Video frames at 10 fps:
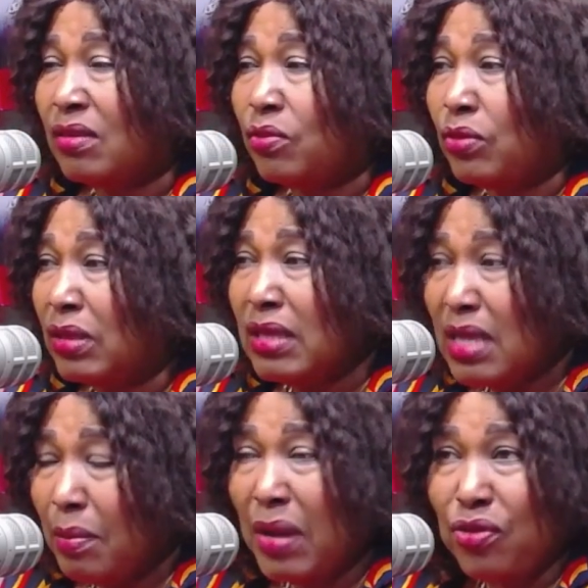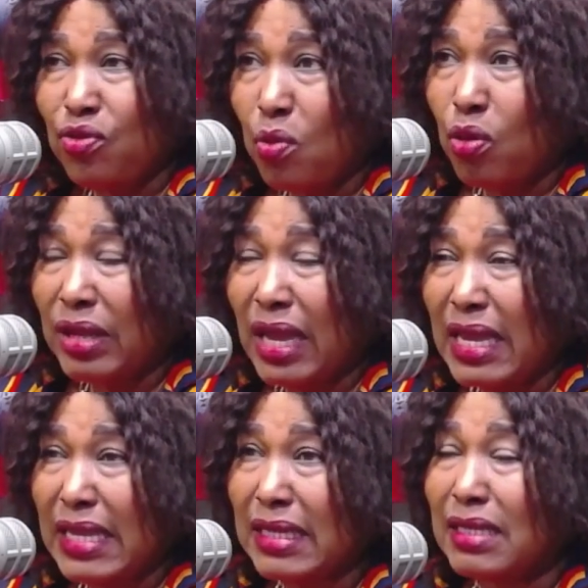Near my new more year, you
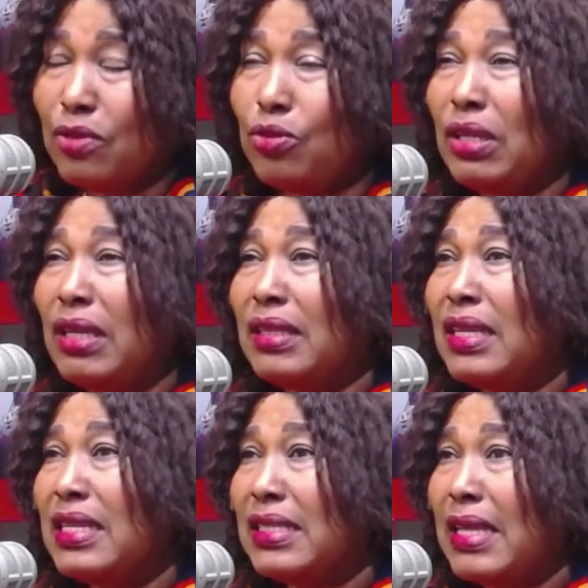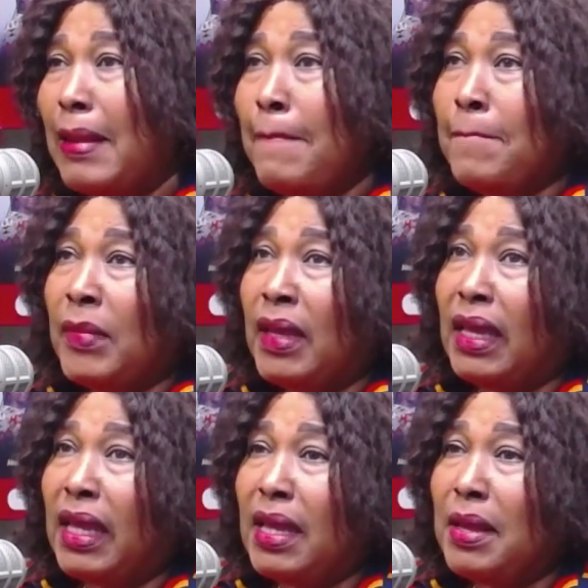just a really thing is
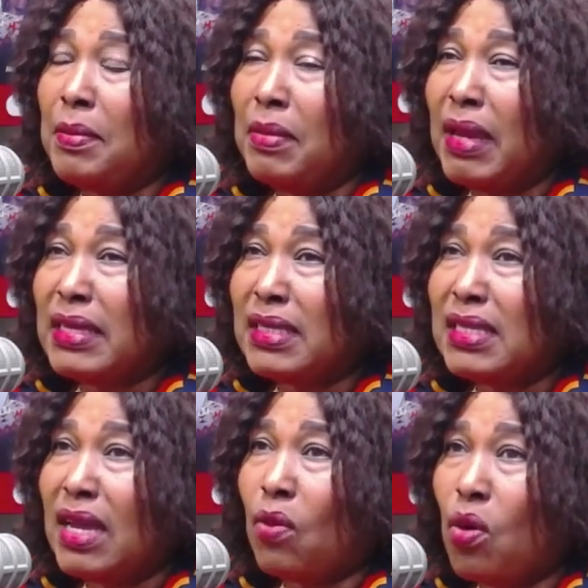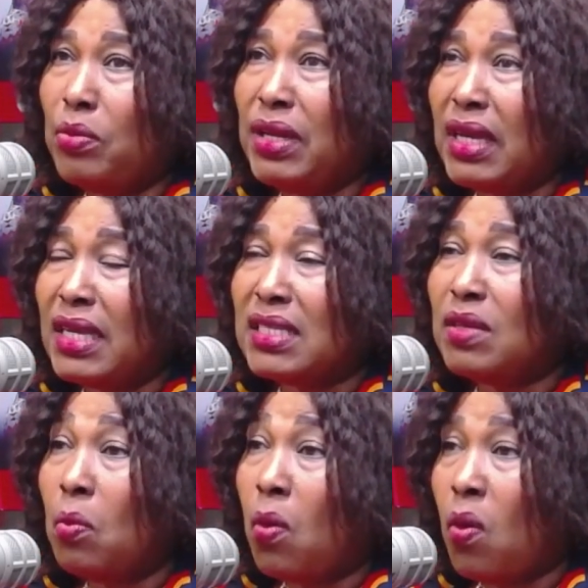as I see a communicating
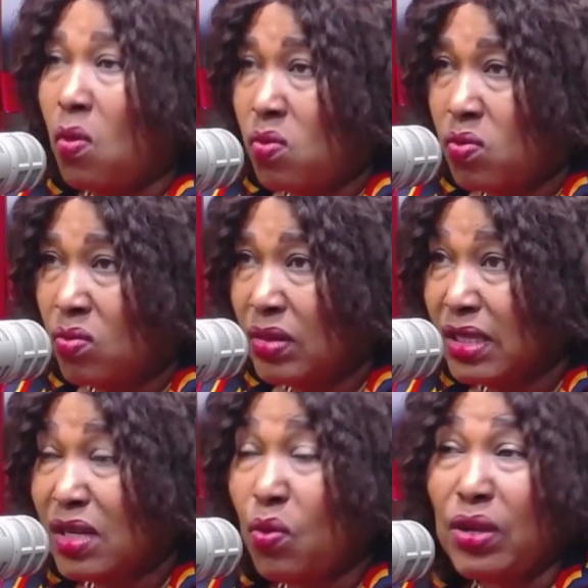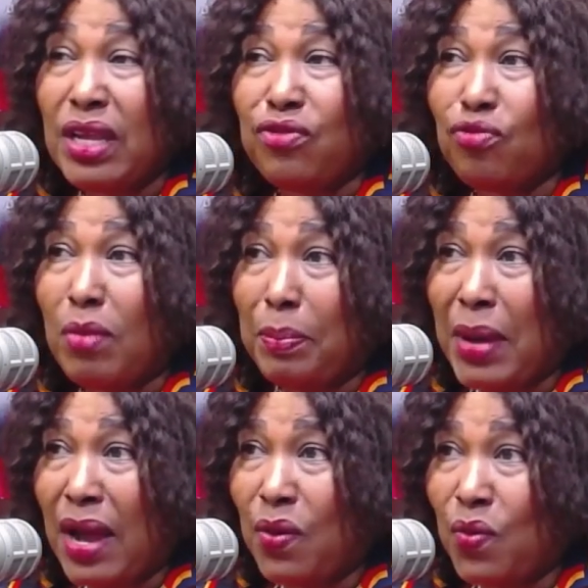more. They say, well, you my
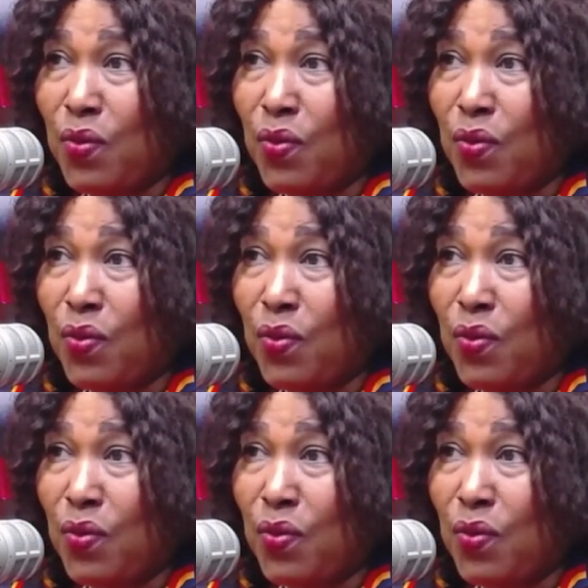power.